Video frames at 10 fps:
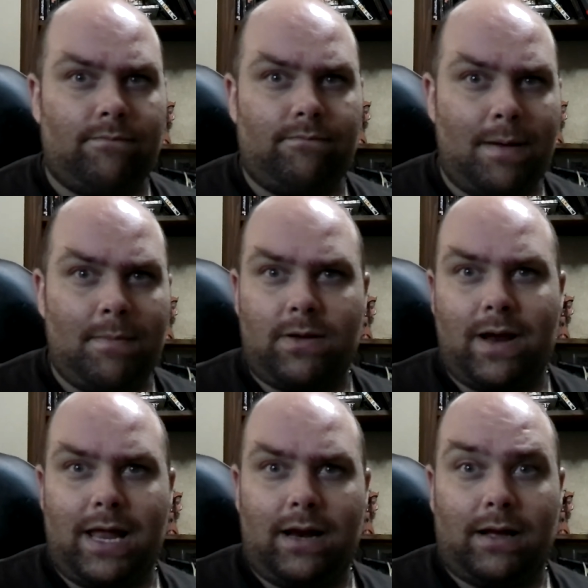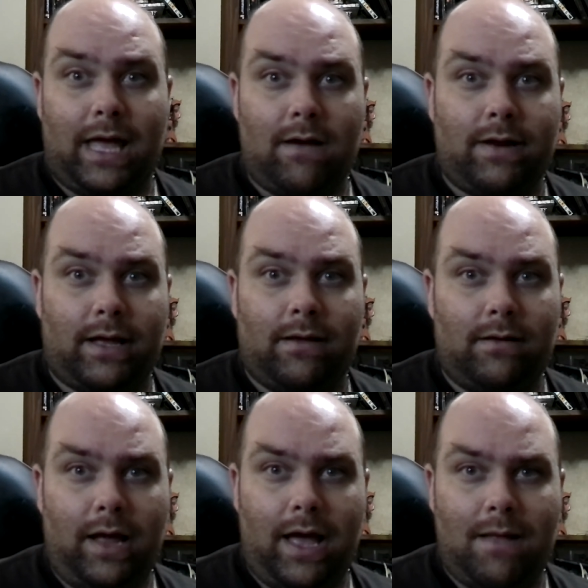My mother had an accounting
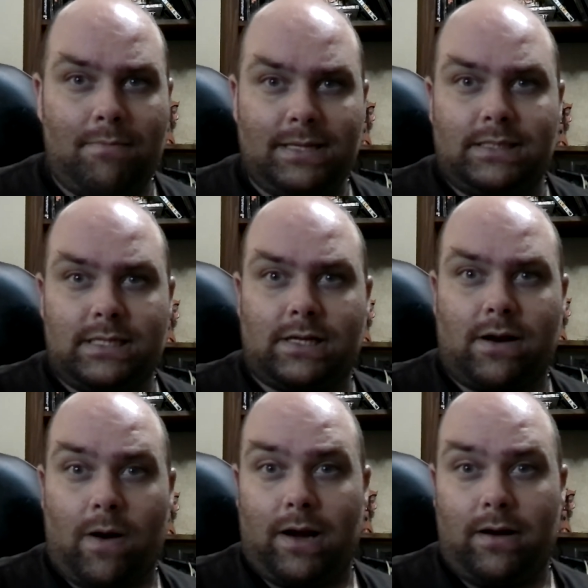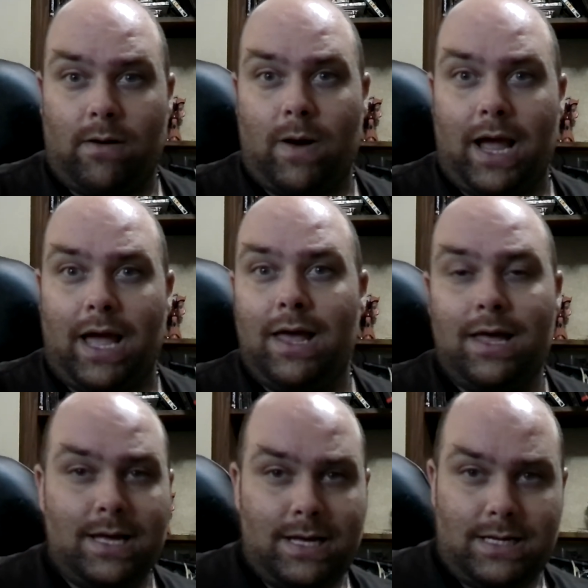and business degree,
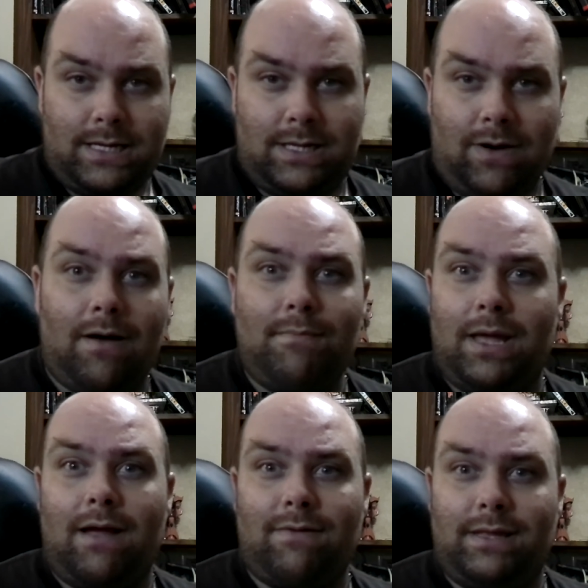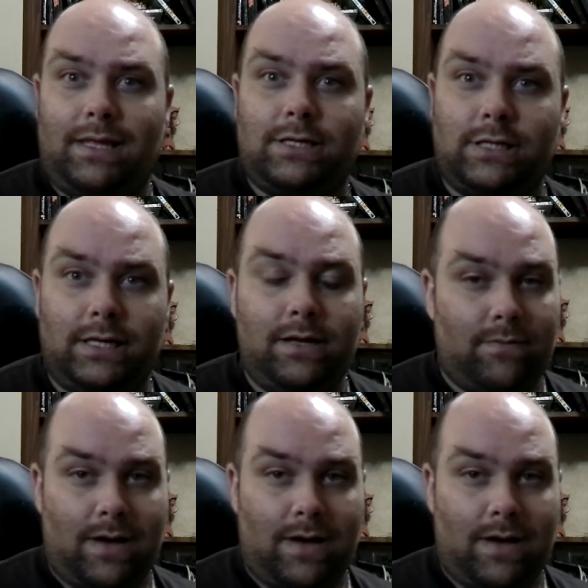taught me everything she knew.